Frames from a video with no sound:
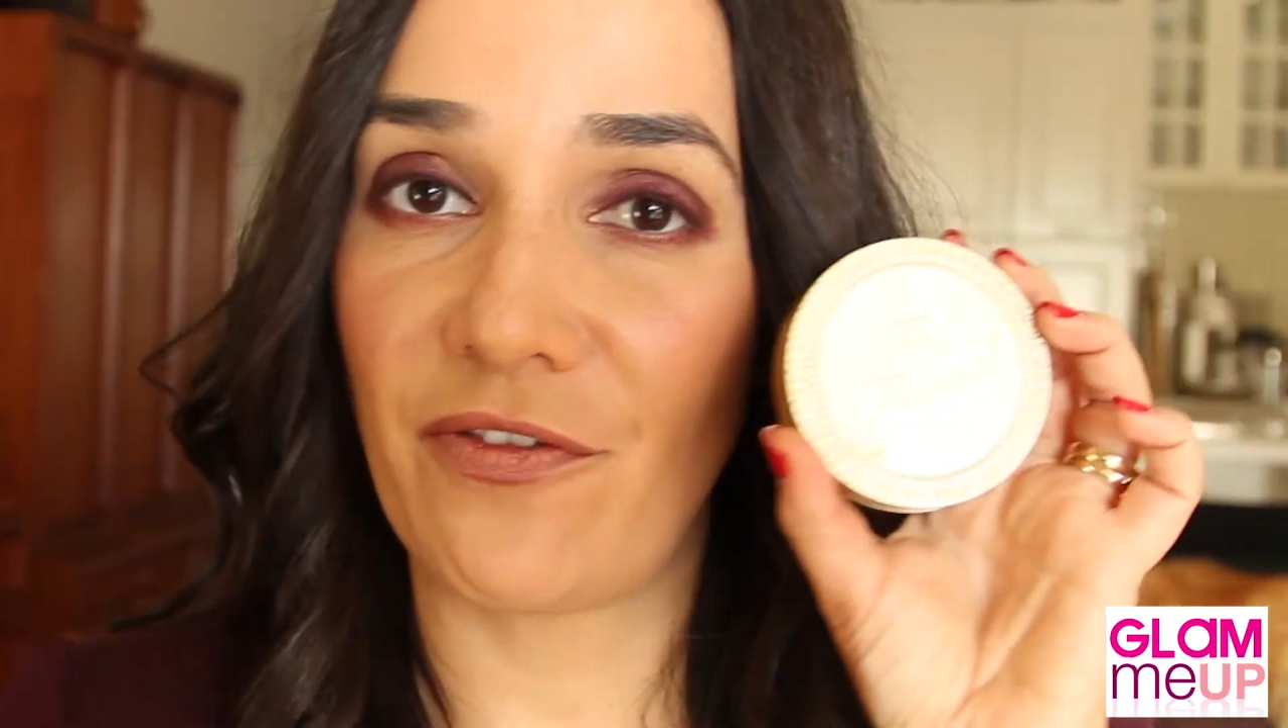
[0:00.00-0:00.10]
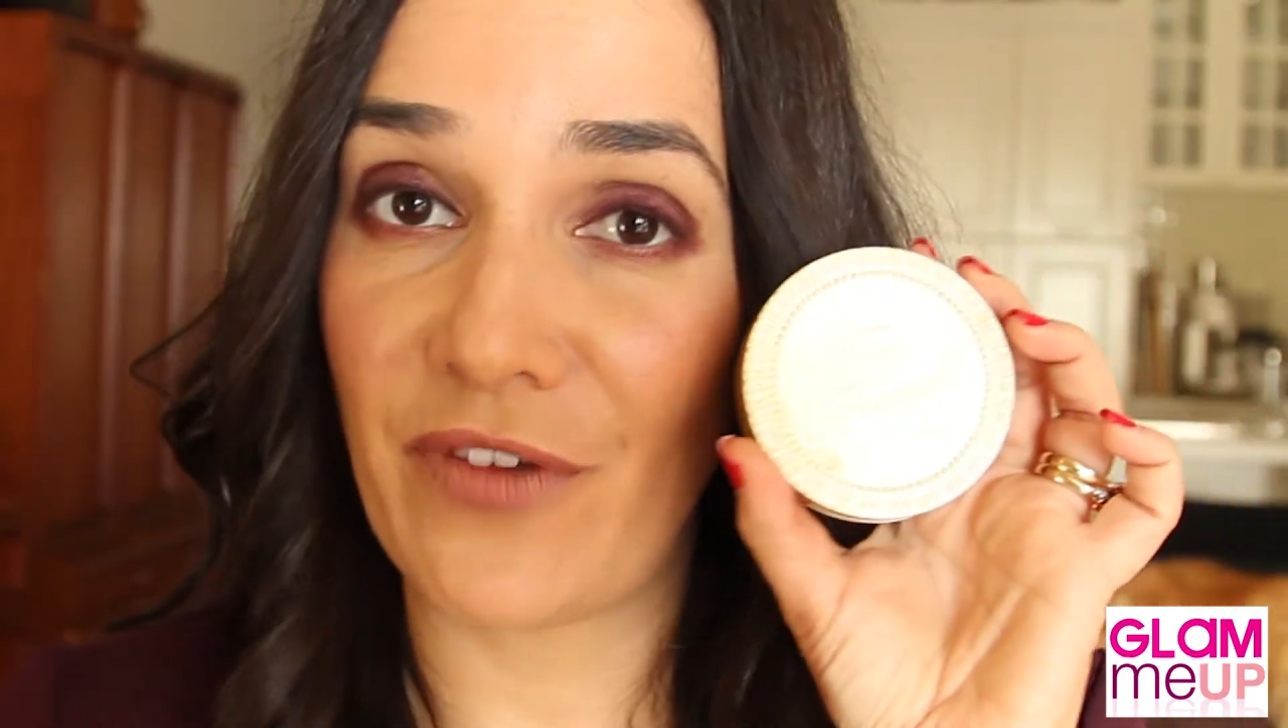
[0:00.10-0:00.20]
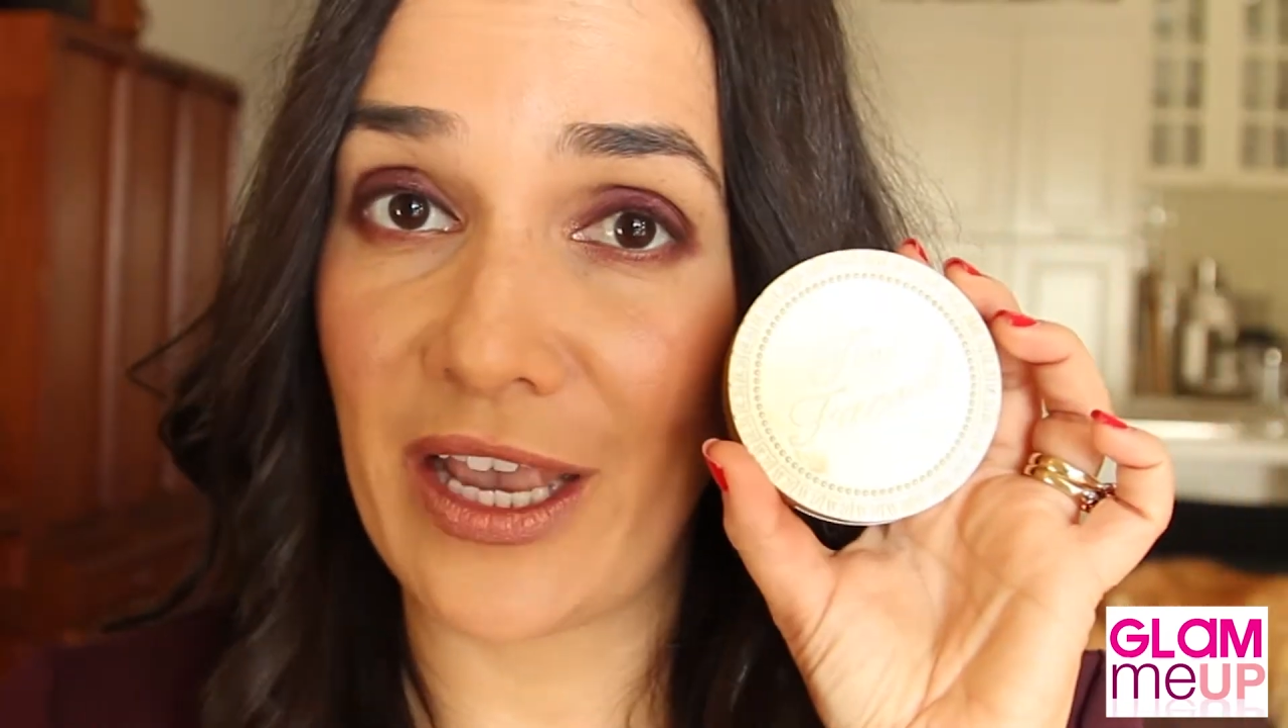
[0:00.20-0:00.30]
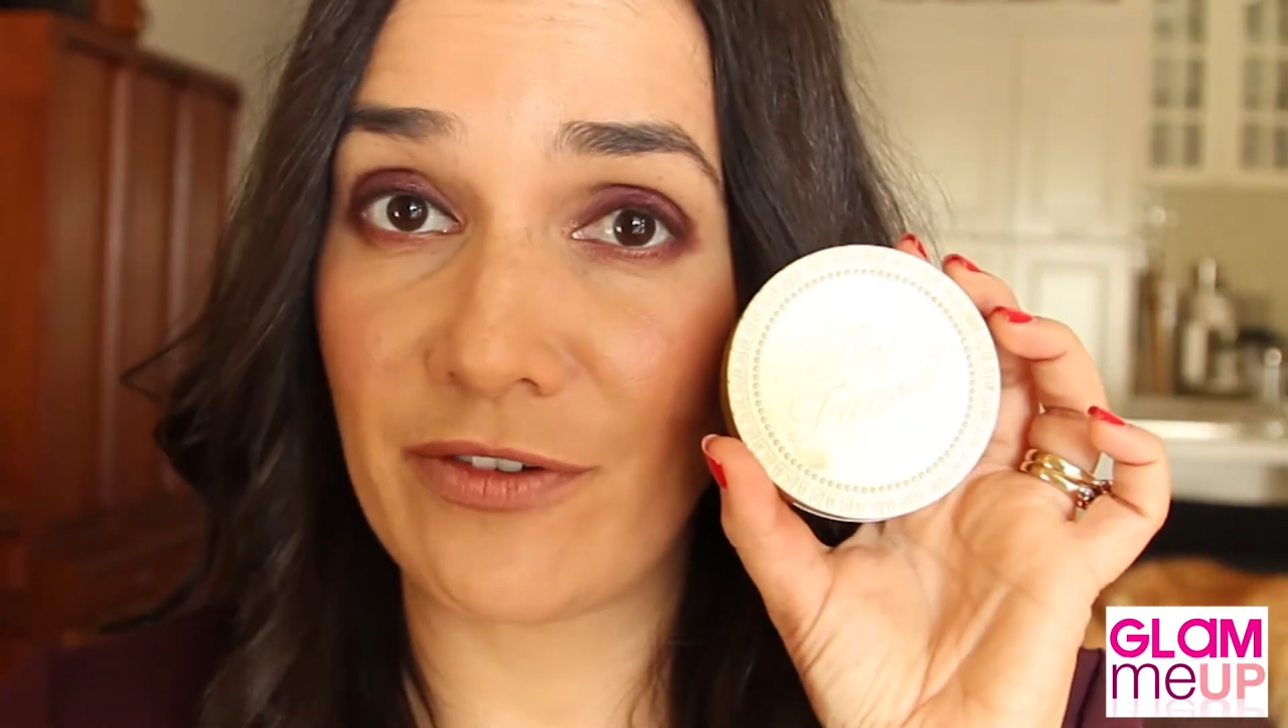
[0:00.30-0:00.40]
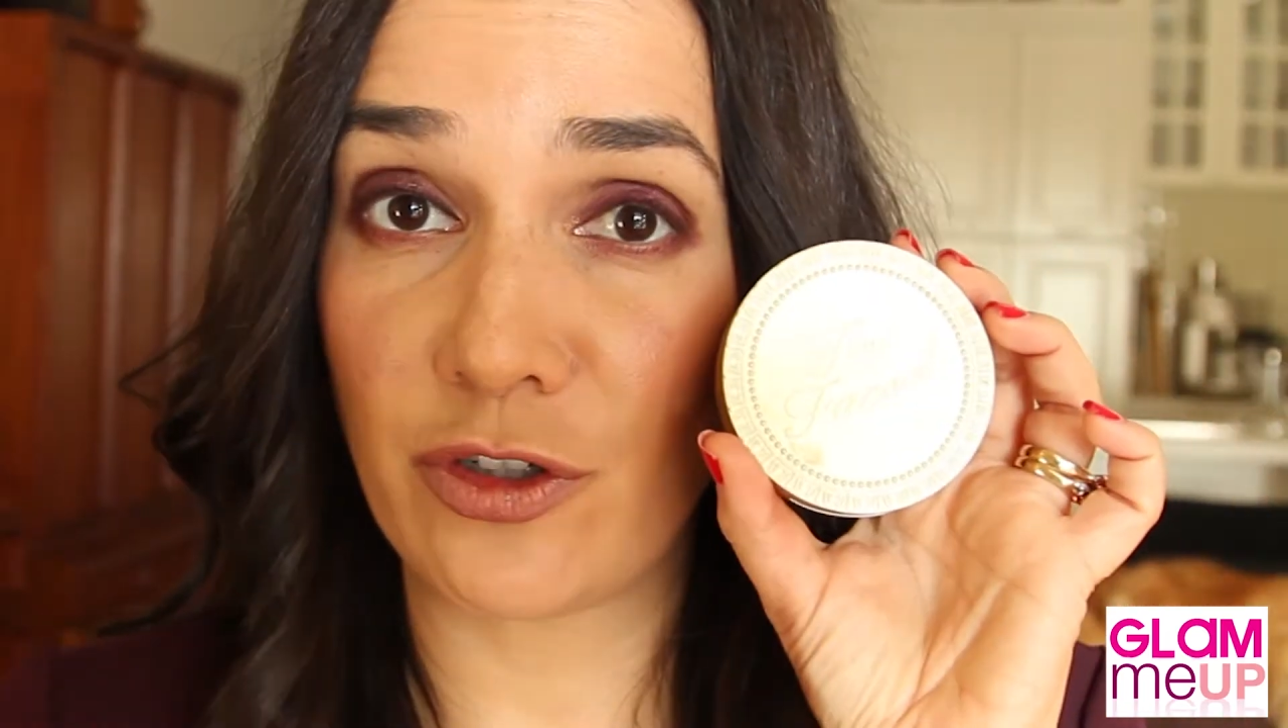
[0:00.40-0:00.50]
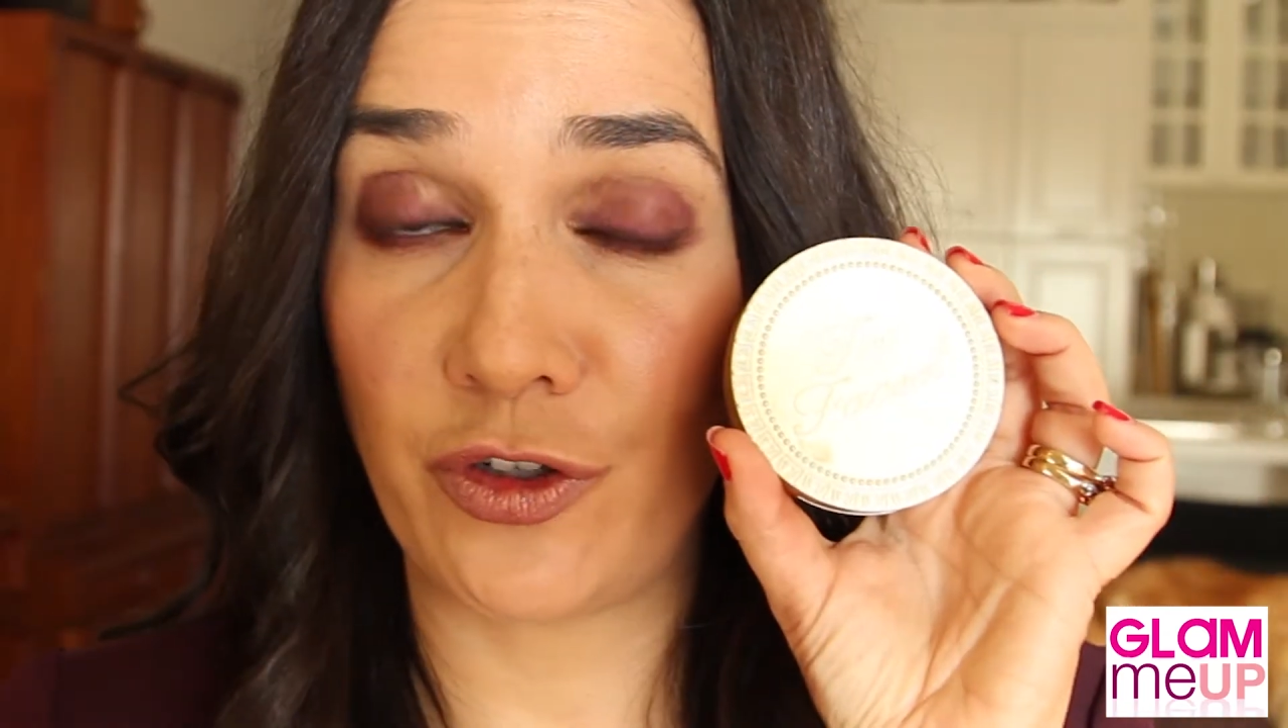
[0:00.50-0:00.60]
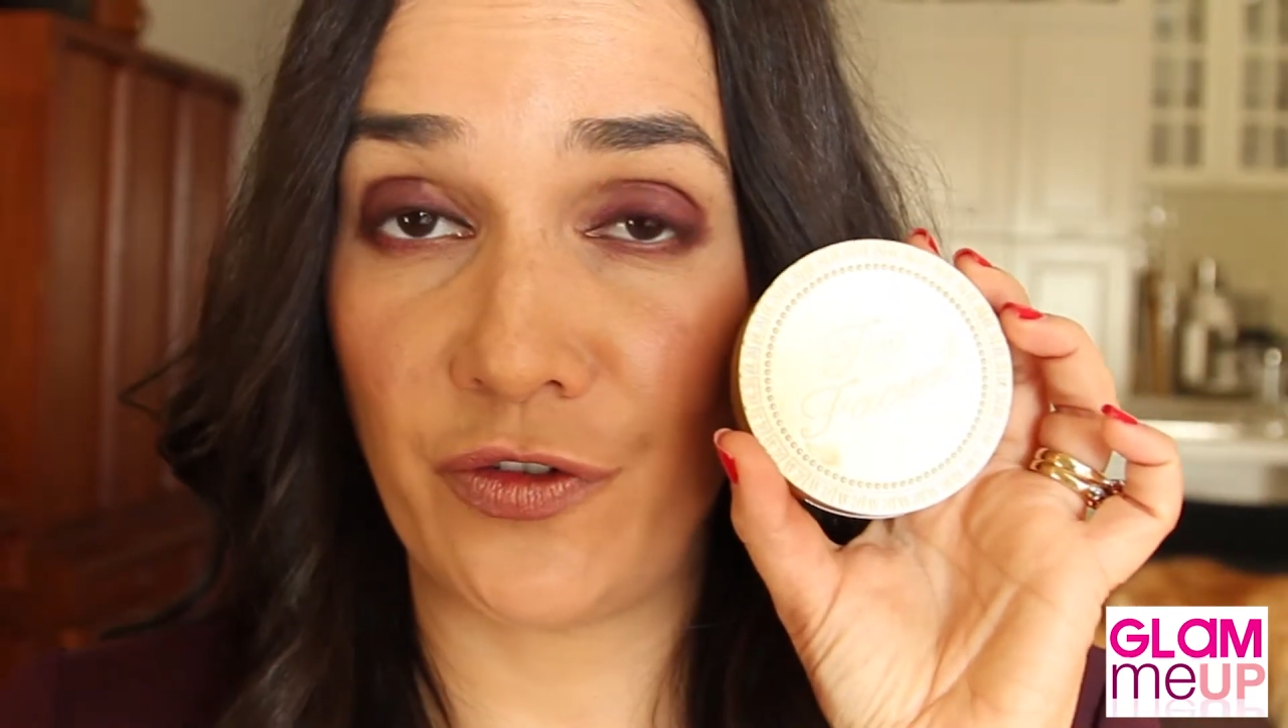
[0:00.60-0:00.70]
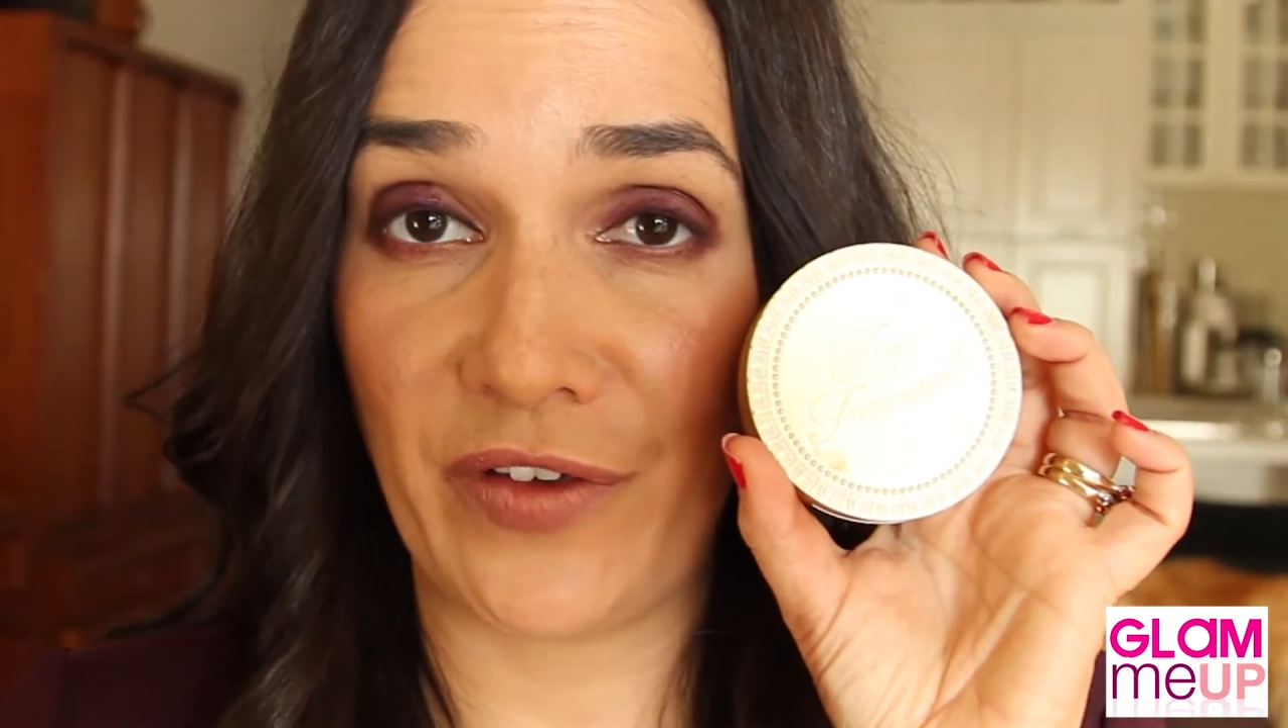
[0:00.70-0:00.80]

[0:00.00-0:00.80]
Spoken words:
favourite Too